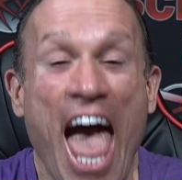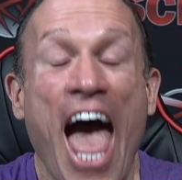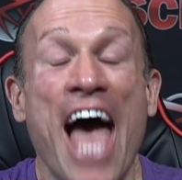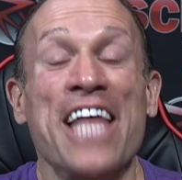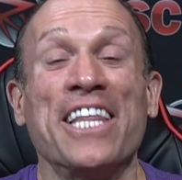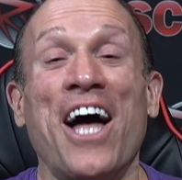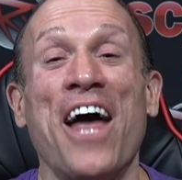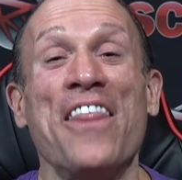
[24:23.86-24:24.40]

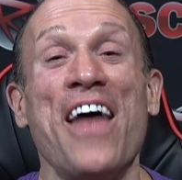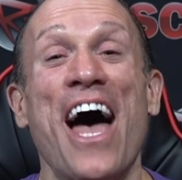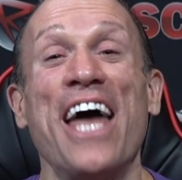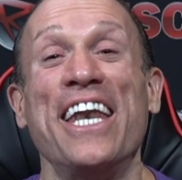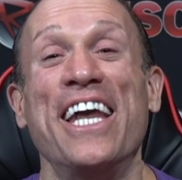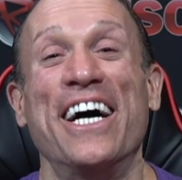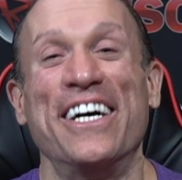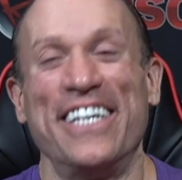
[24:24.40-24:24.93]
and on
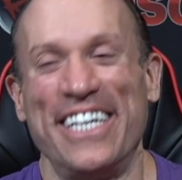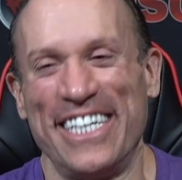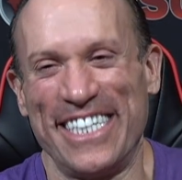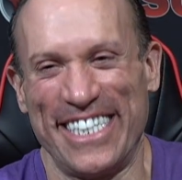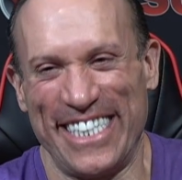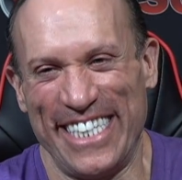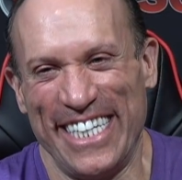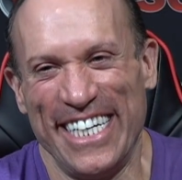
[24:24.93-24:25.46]
that
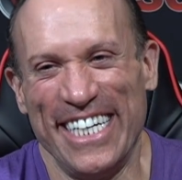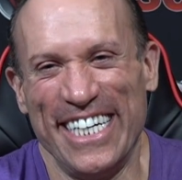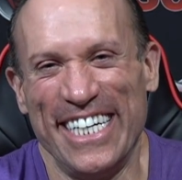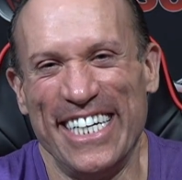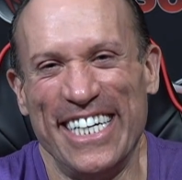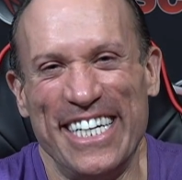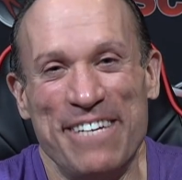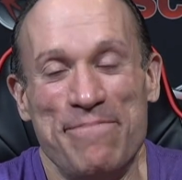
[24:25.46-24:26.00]
note,
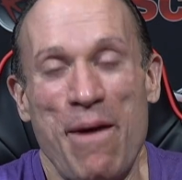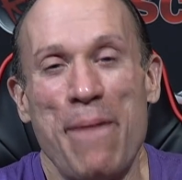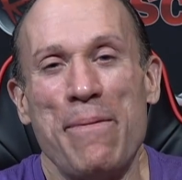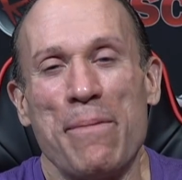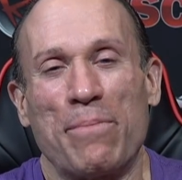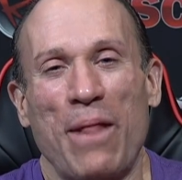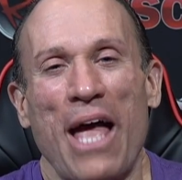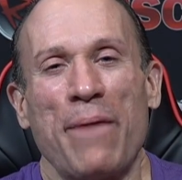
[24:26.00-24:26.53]
maybe
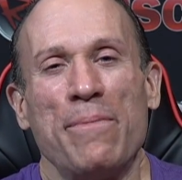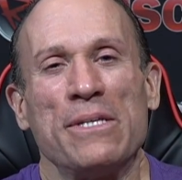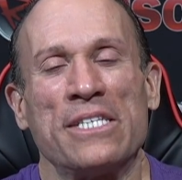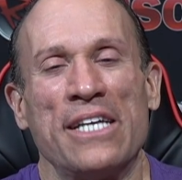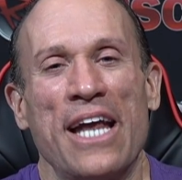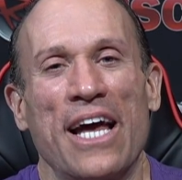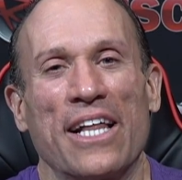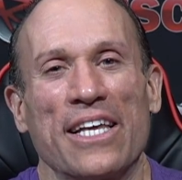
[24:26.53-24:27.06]
Blackman's
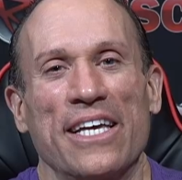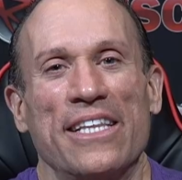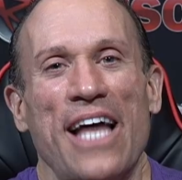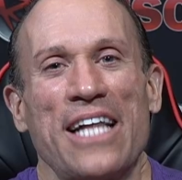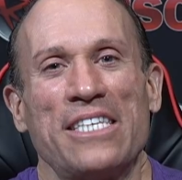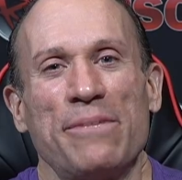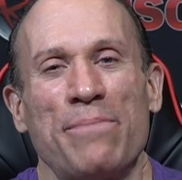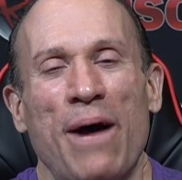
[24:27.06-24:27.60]
an alien.
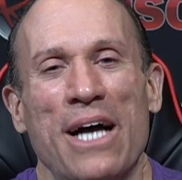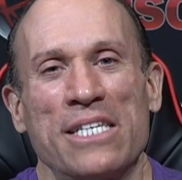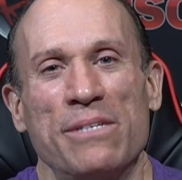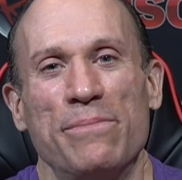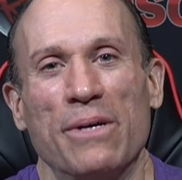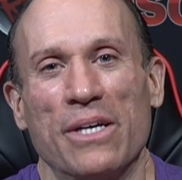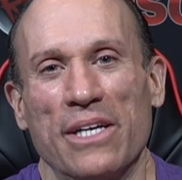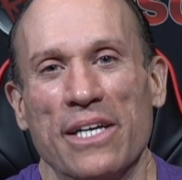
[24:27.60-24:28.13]
That's a
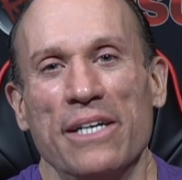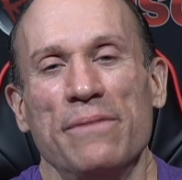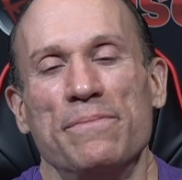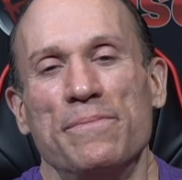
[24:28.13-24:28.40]
possibility.